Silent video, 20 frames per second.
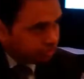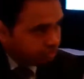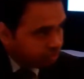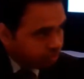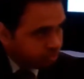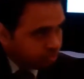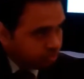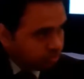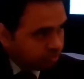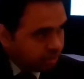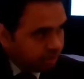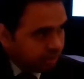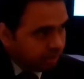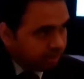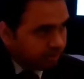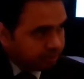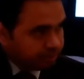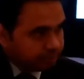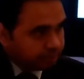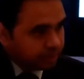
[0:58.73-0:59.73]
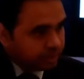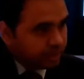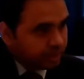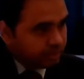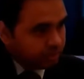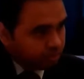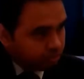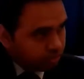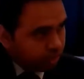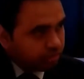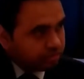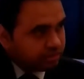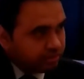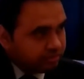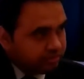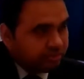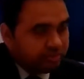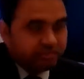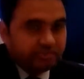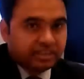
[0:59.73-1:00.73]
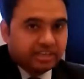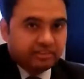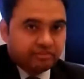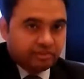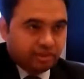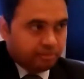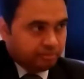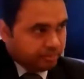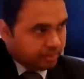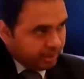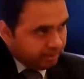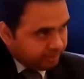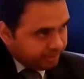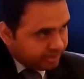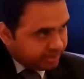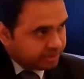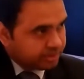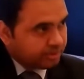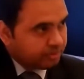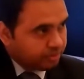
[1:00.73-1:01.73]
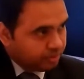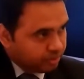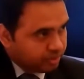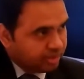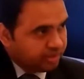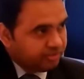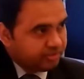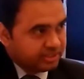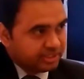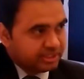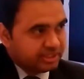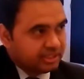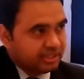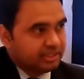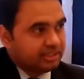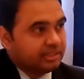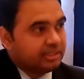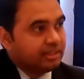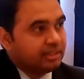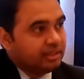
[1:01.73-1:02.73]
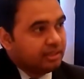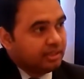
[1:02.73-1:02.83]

you to 2015 when Prime Minister Modi visited